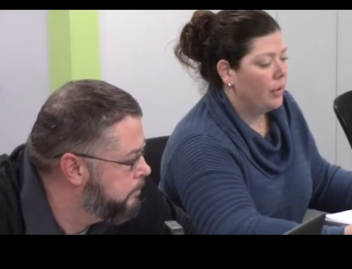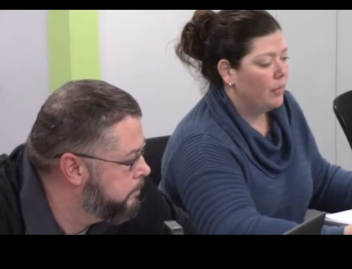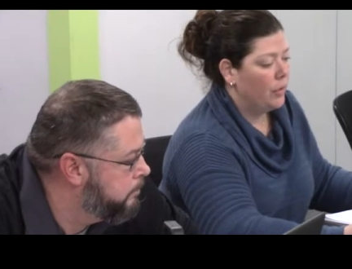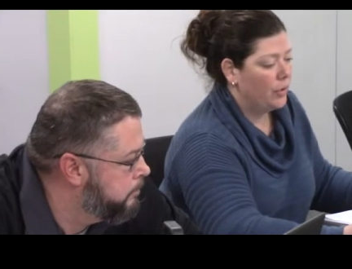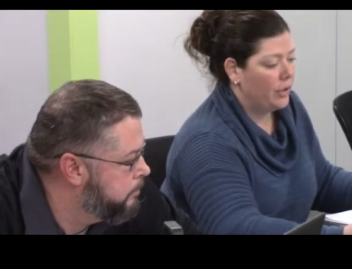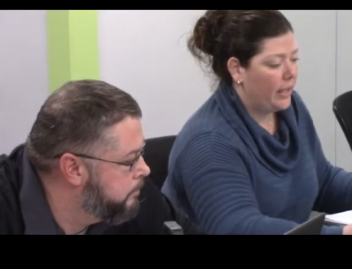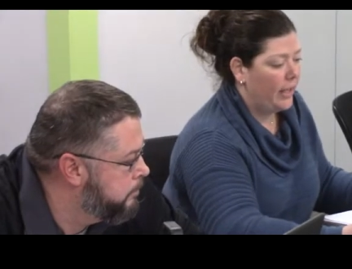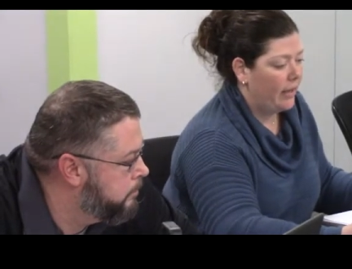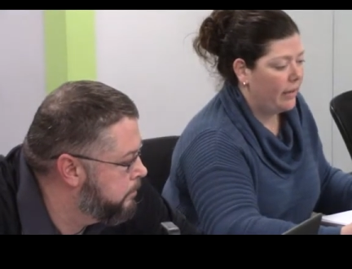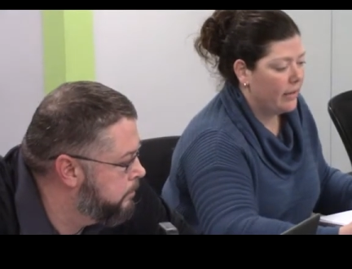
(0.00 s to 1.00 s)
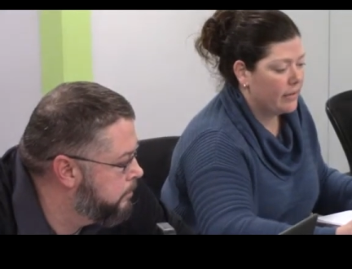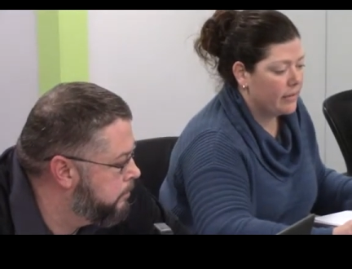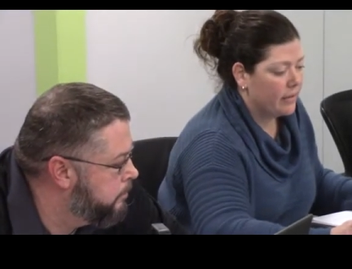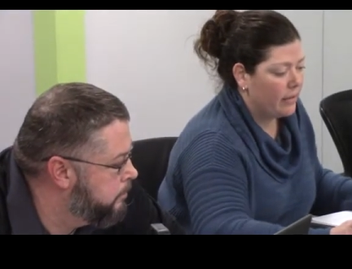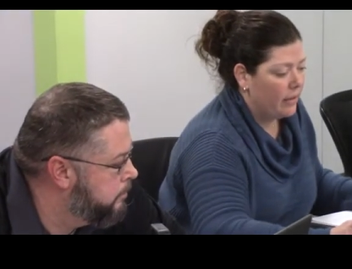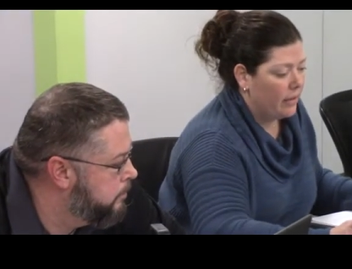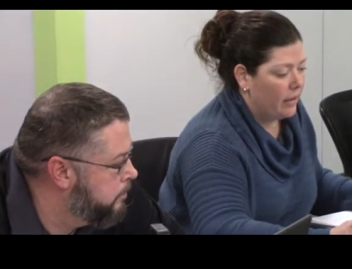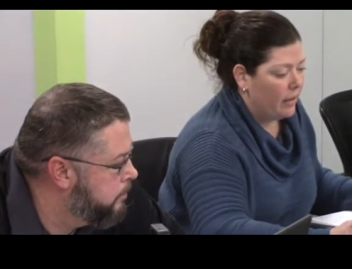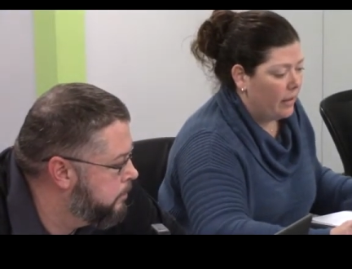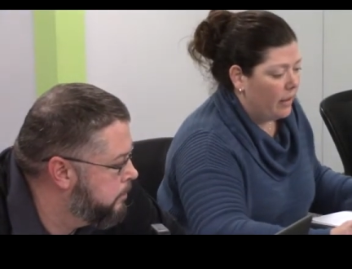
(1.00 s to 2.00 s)
Speaker 1: Motion carries.
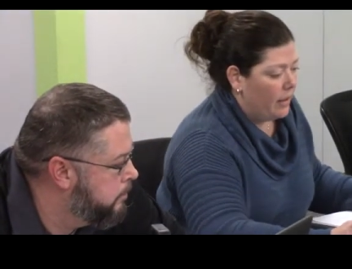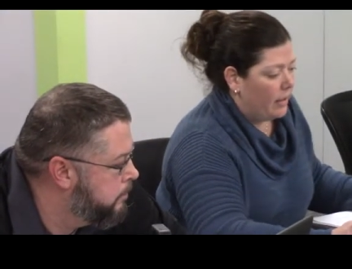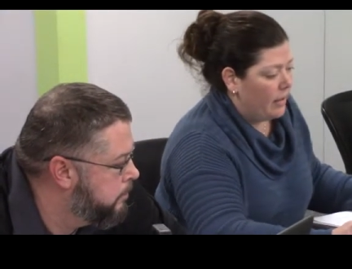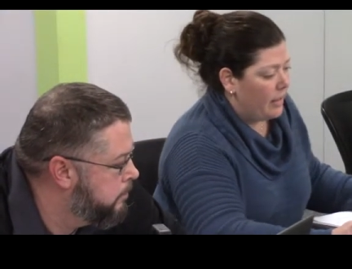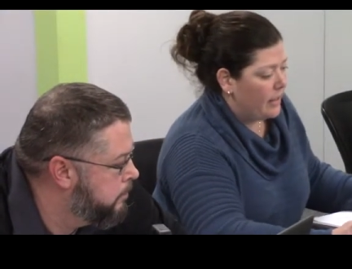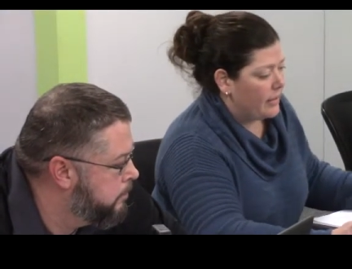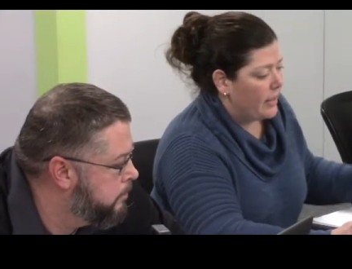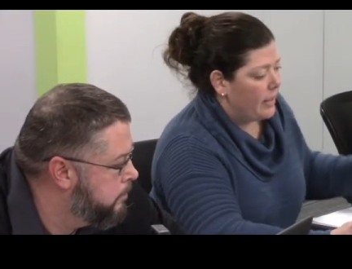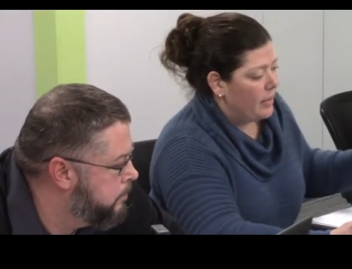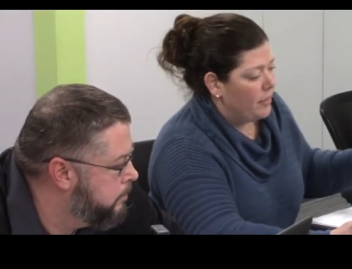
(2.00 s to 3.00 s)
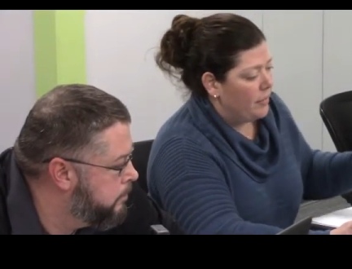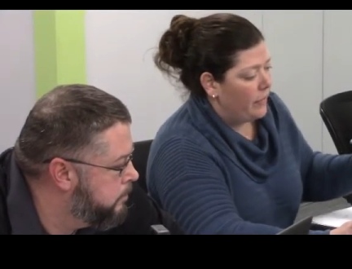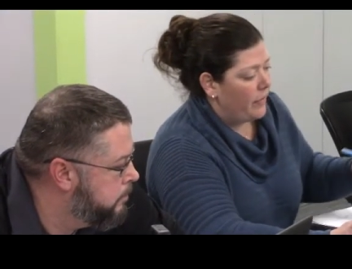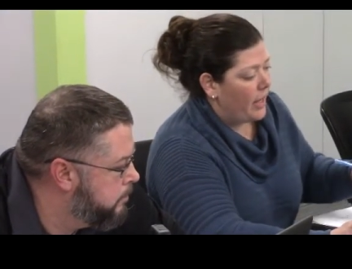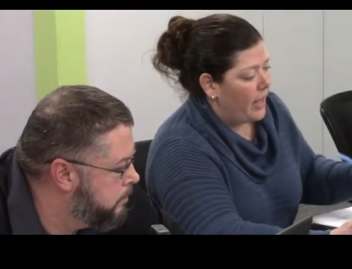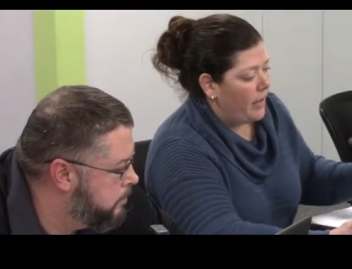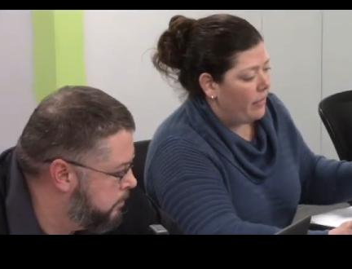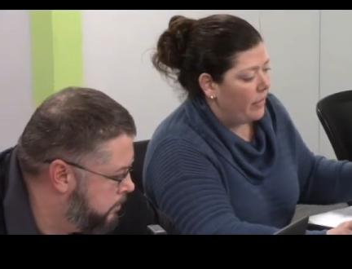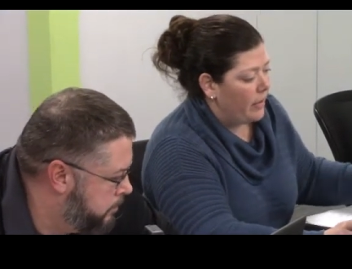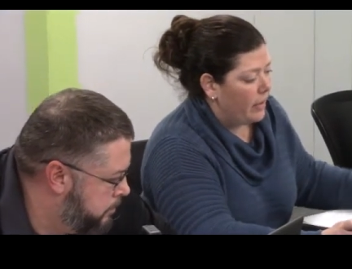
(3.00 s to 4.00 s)
Next item, five,
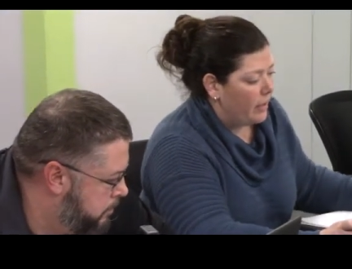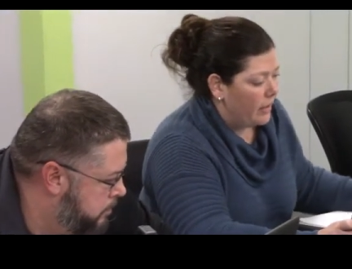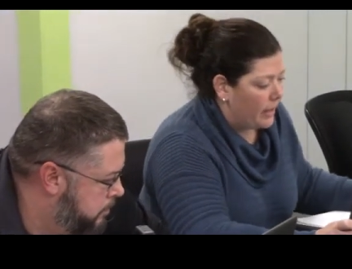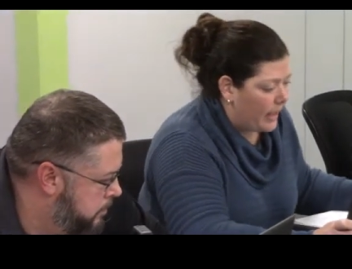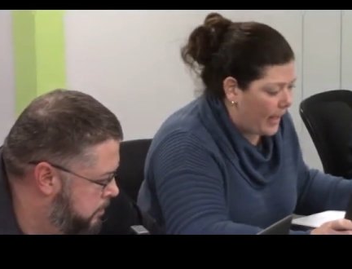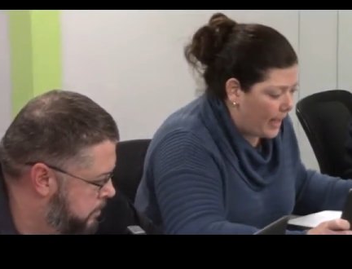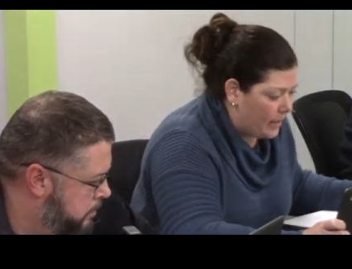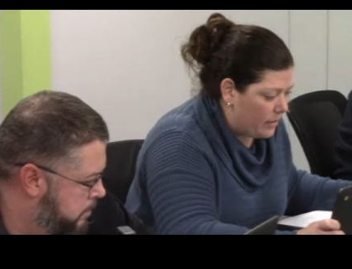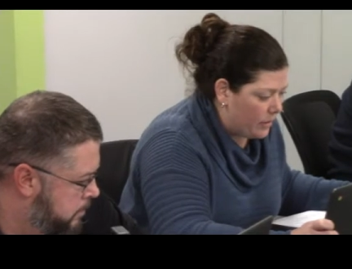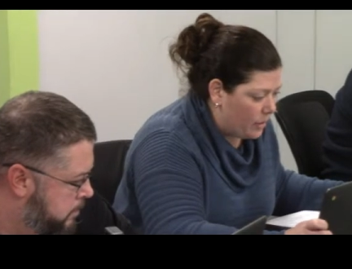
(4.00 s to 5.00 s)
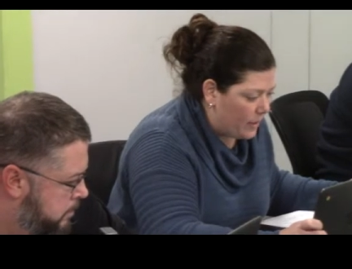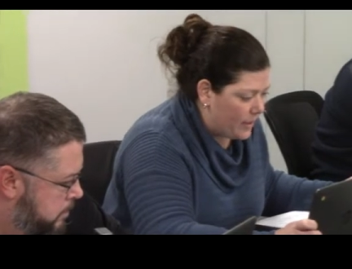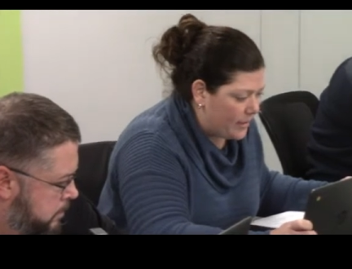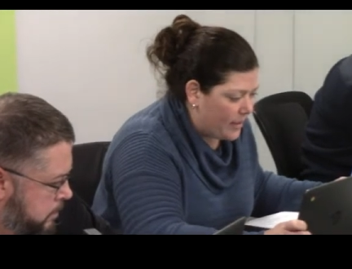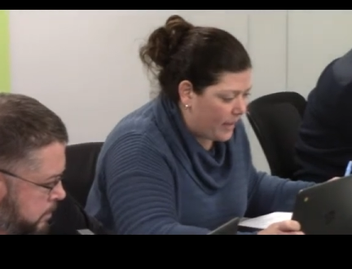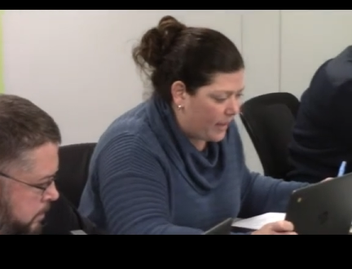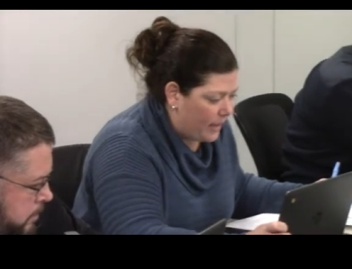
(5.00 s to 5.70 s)
Kent USA